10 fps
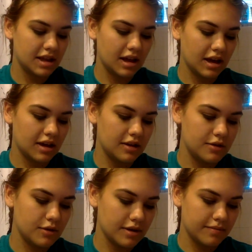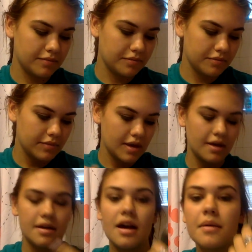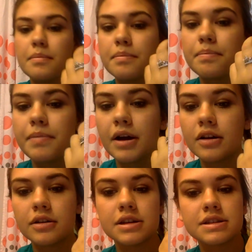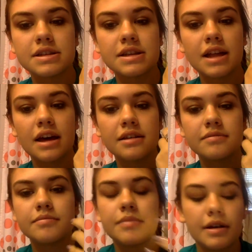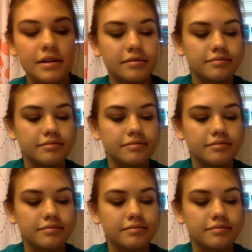Like, you can barely see that, but